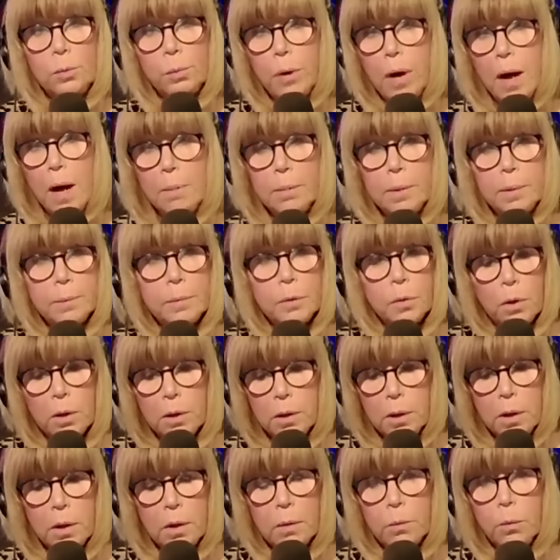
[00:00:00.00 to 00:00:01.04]
problems,
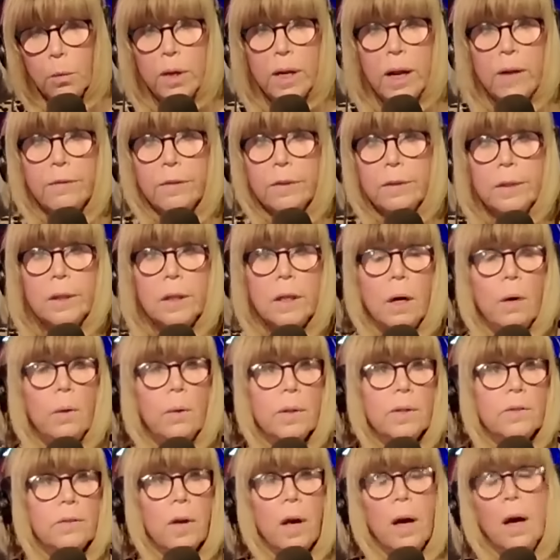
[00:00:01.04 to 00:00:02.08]
or whatever, you know,
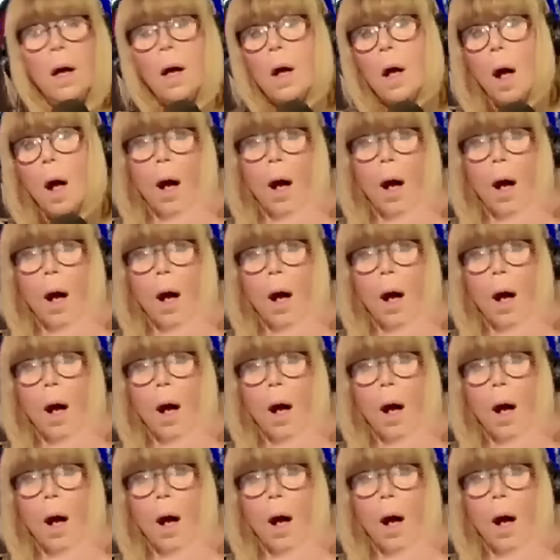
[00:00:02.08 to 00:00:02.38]
is a